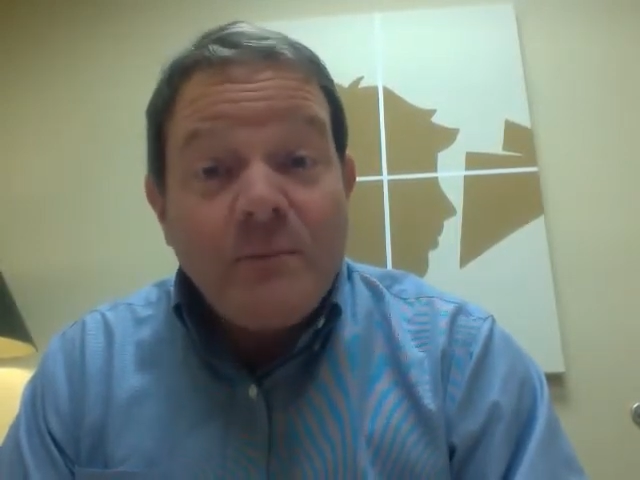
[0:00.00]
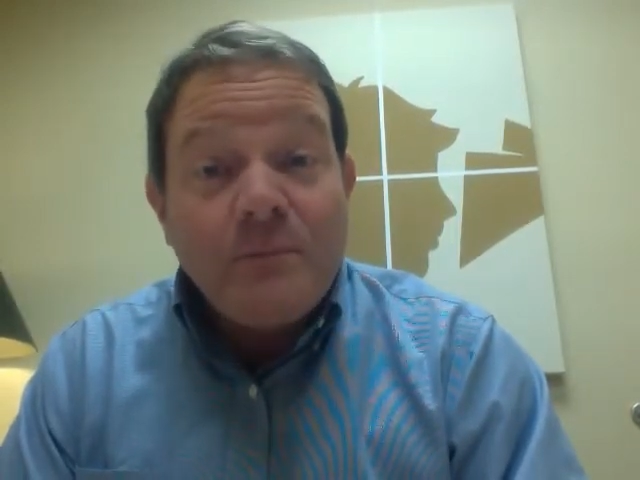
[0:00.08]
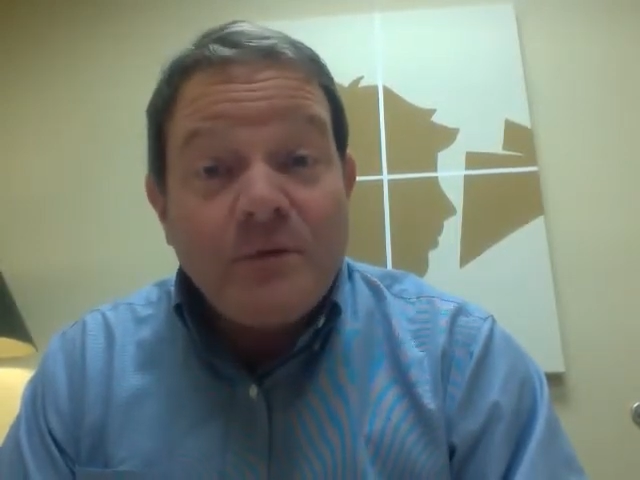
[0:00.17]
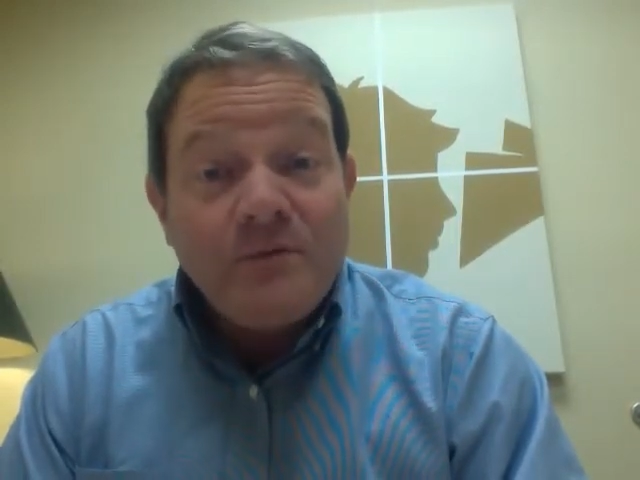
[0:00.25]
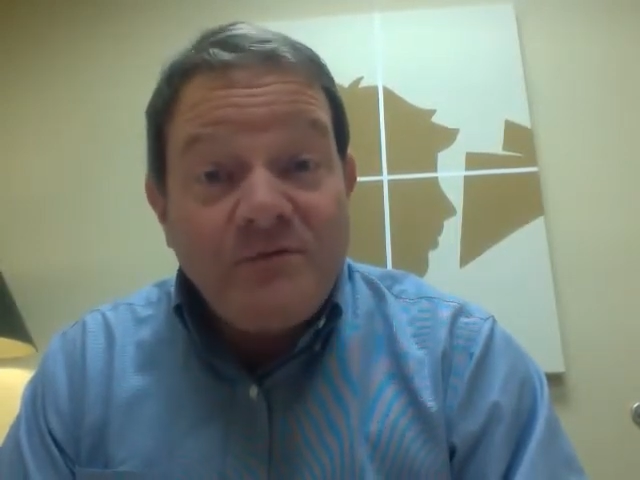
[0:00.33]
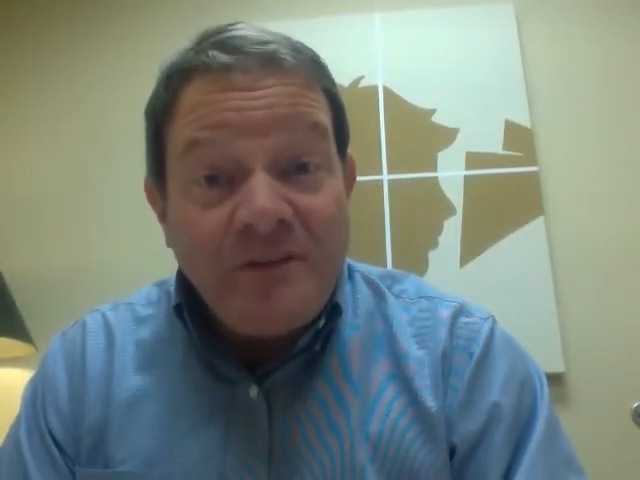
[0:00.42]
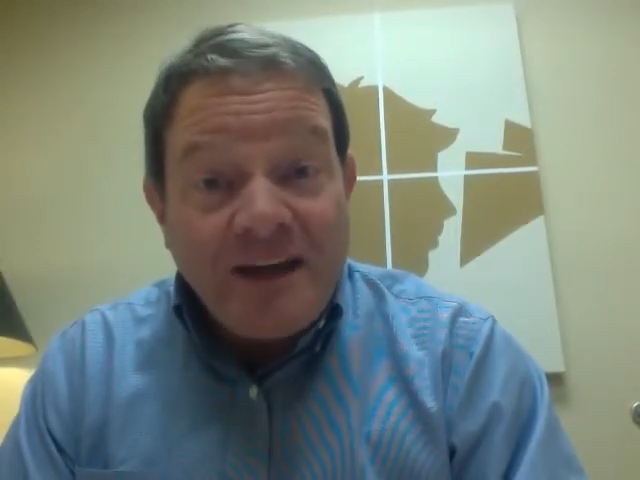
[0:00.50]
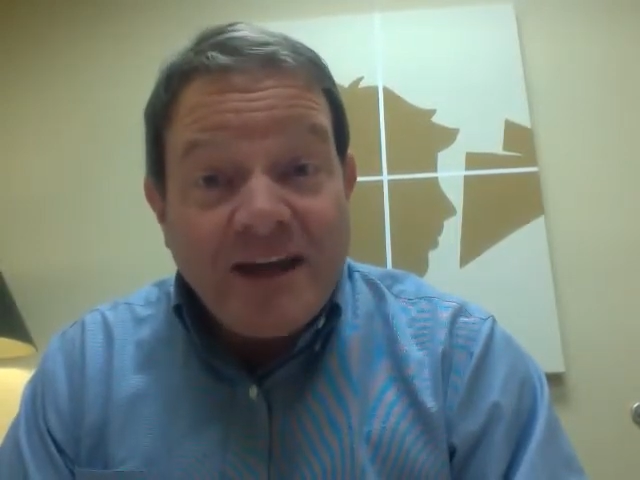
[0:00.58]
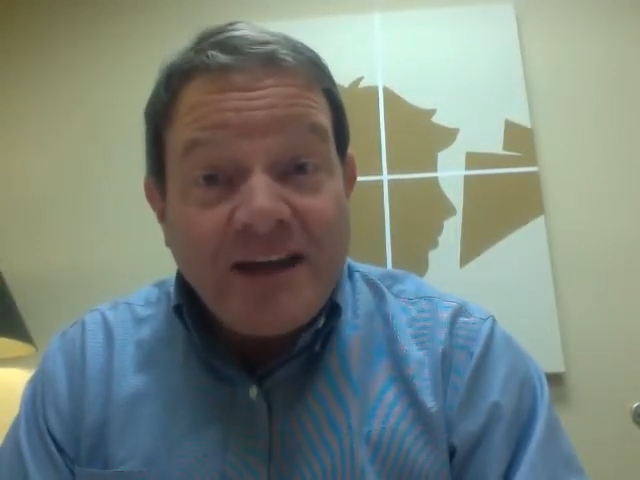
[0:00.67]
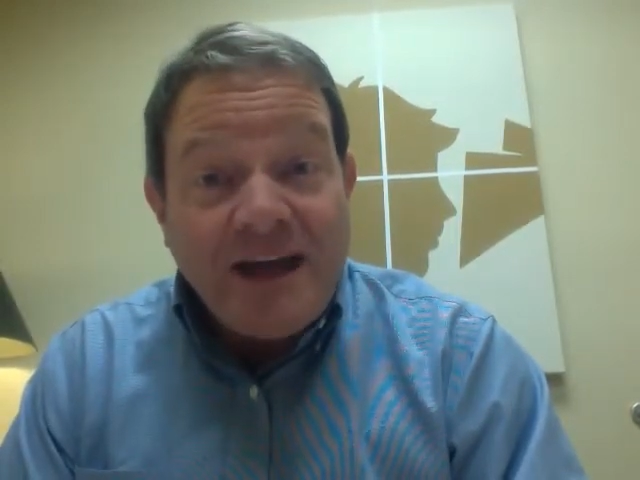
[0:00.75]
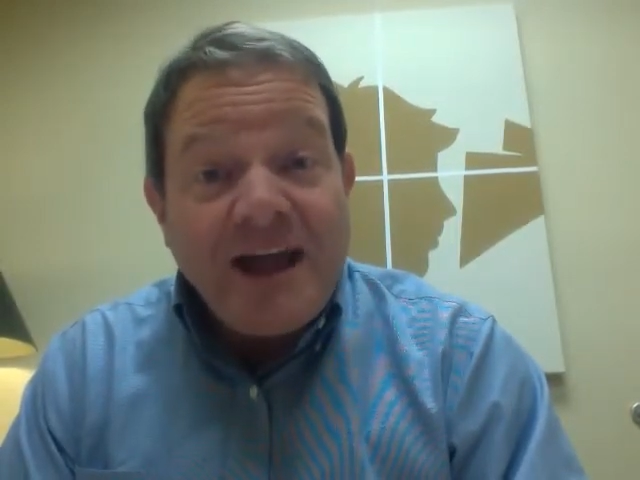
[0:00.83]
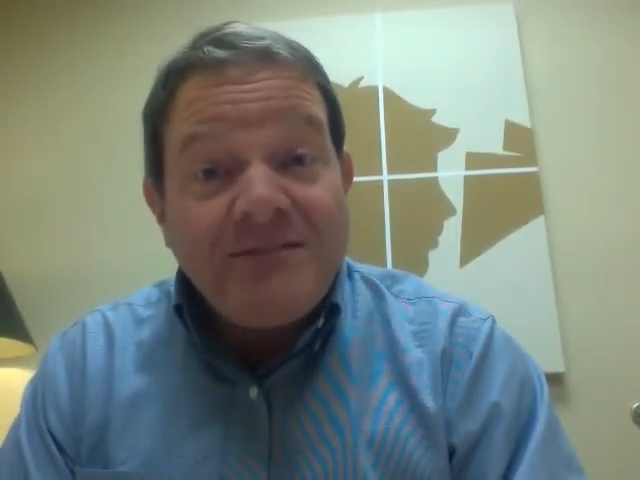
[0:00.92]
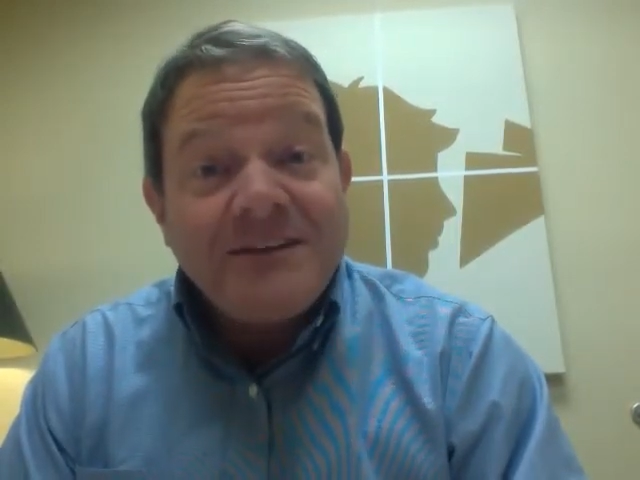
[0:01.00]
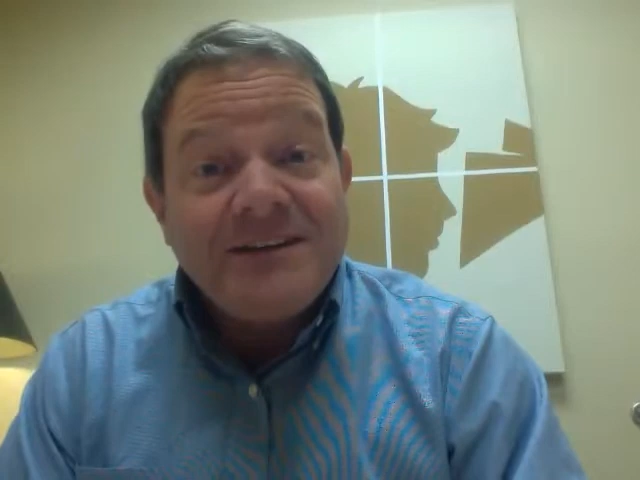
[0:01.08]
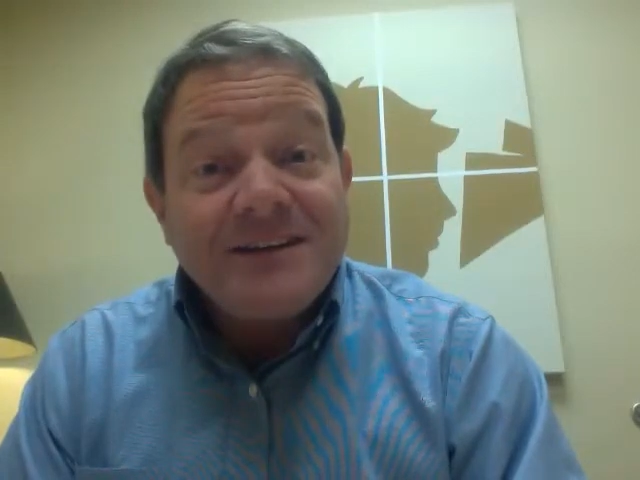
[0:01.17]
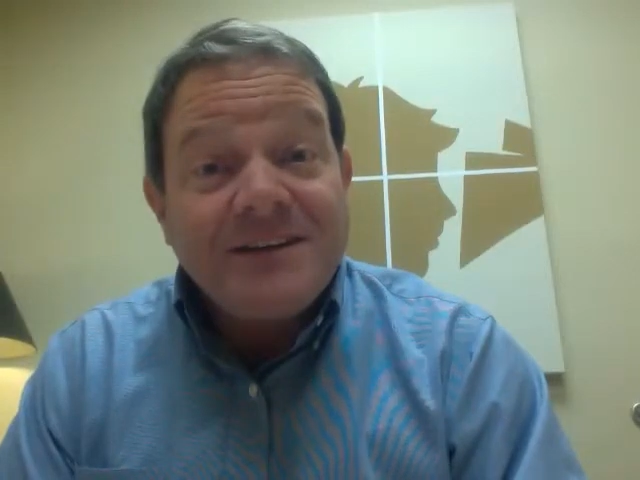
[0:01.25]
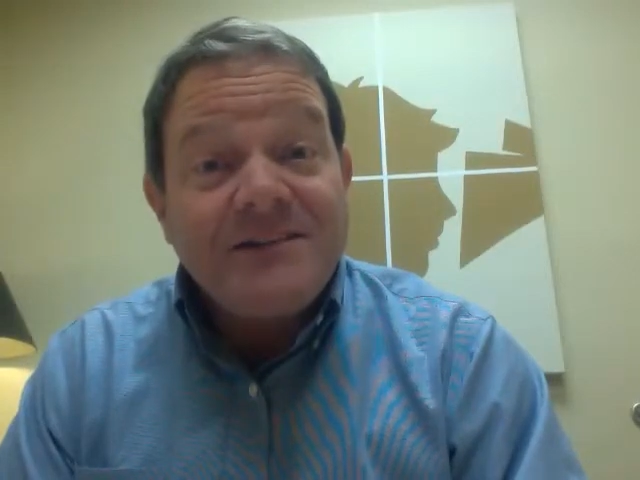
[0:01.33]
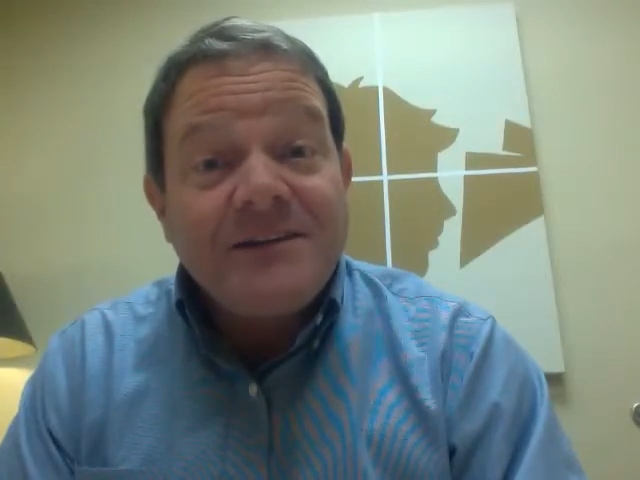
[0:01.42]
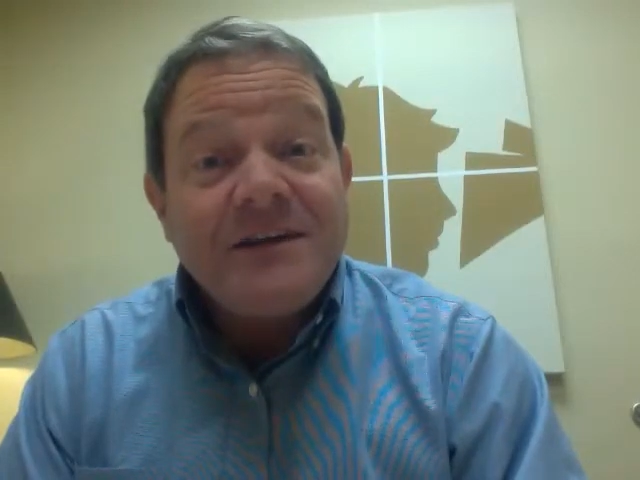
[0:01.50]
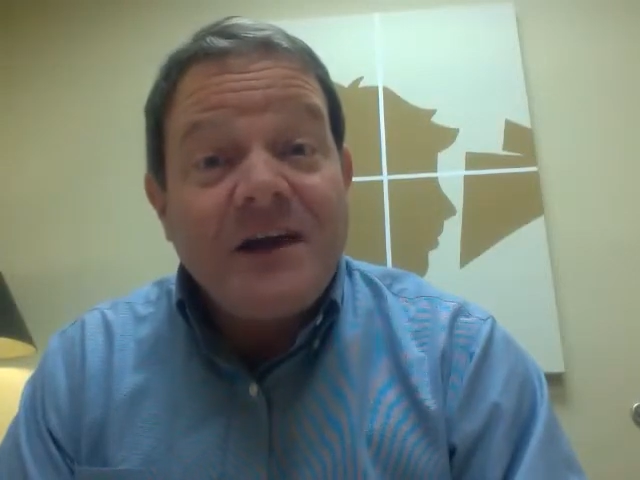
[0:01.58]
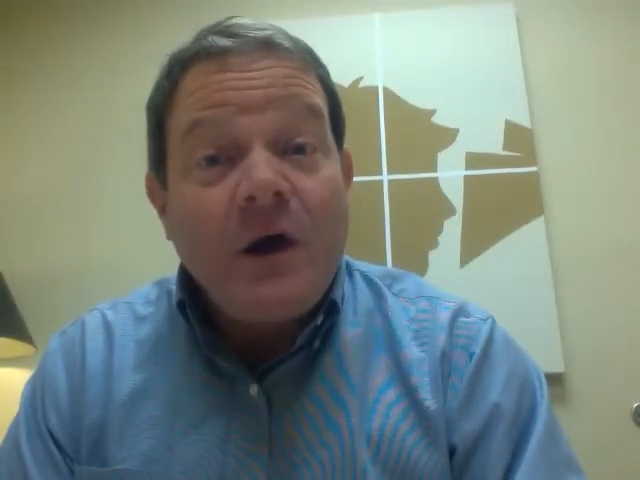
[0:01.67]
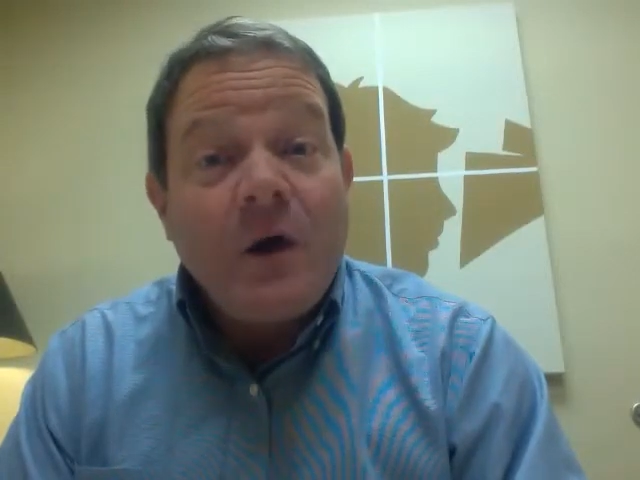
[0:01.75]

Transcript: prevent having to listen to